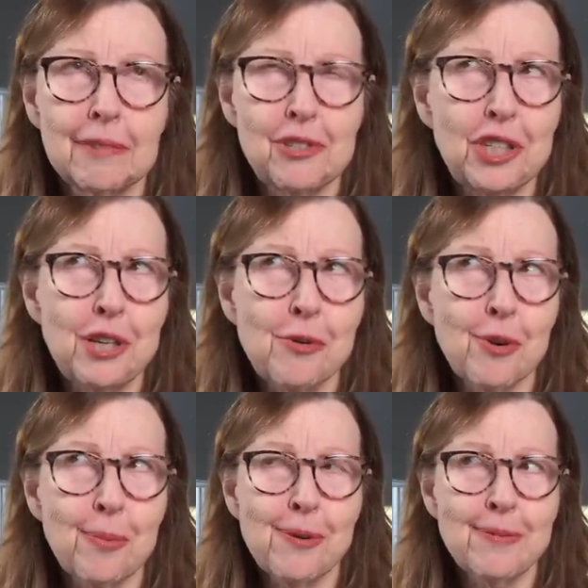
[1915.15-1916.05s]
the G
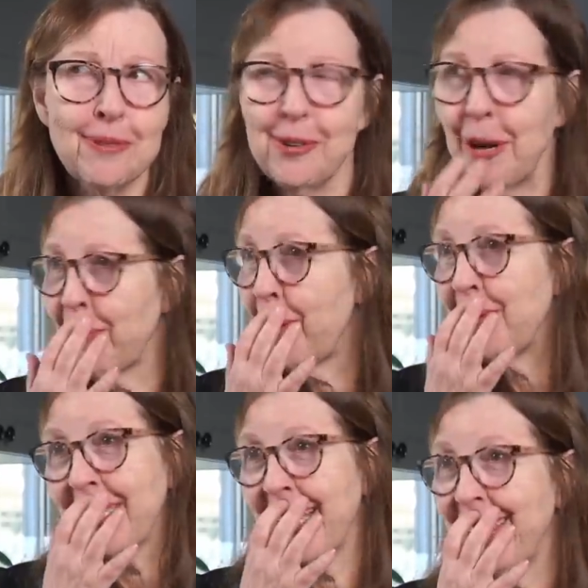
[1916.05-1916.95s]
hormone. Oh, I
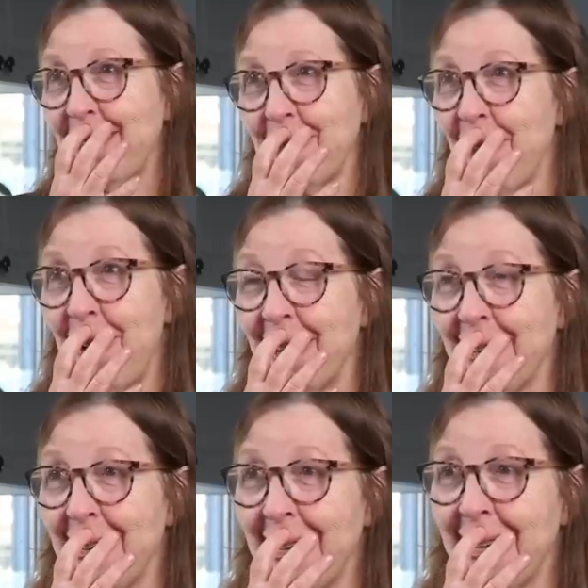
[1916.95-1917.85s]
probably said this wrong.